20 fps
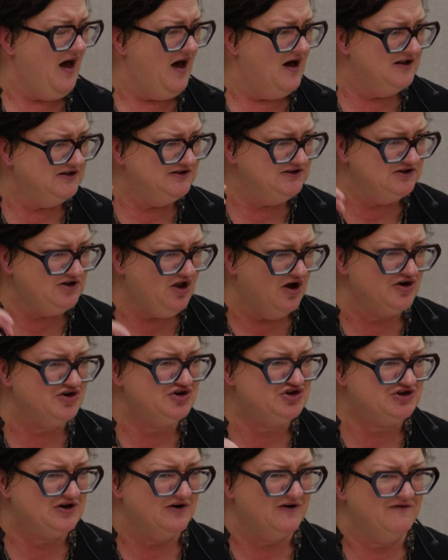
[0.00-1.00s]
a
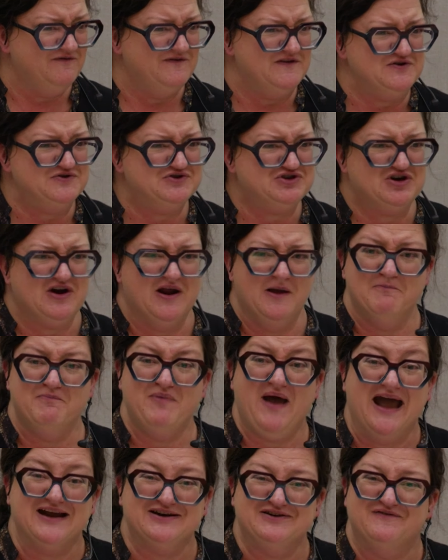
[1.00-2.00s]
larger future
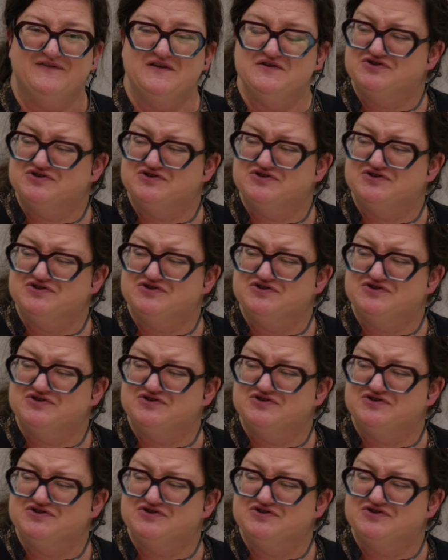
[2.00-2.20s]
impact,